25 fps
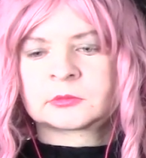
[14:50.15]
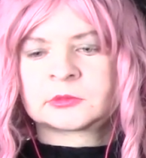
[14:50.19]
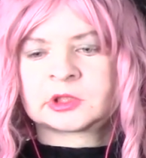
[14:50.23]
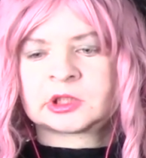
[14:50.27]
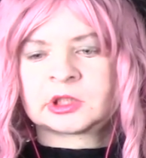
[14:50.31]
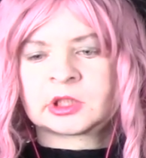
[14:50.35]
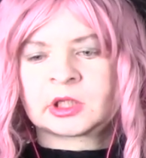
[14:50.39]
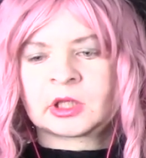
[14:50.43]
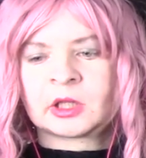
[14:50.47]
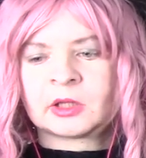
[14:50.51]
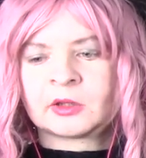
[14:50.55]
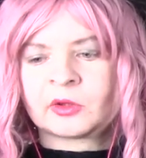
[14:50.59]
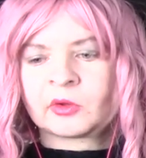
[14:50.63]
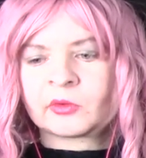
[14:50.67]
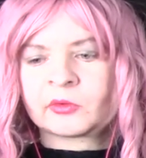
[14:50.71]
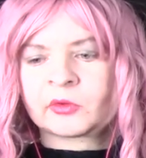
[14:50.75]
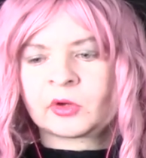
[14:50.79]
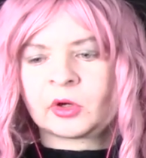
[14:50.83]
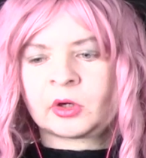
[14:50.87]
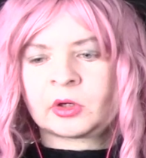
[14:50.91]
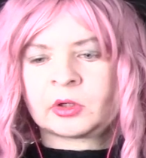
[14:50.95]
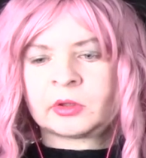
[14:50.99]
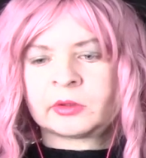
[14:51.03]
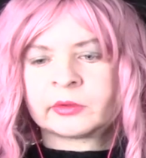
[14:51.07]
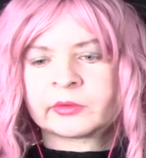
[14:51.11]
Did you kill those
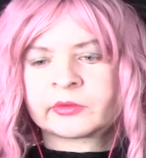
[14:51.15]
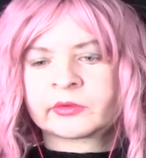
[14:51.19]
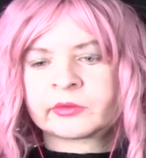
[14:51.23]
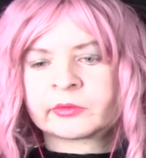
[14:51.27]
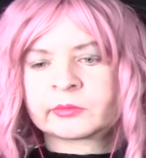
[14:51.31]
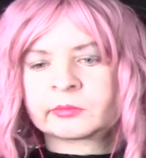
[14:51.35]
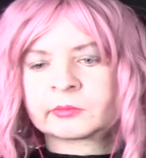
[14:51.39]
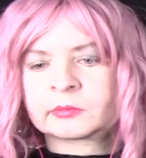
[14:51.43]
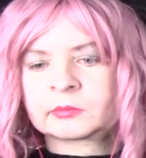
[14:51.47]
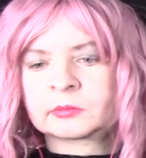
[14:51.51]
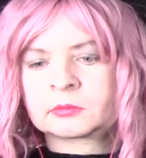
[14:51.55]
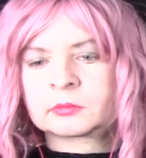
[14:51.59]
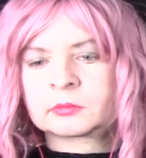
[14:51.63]
girls?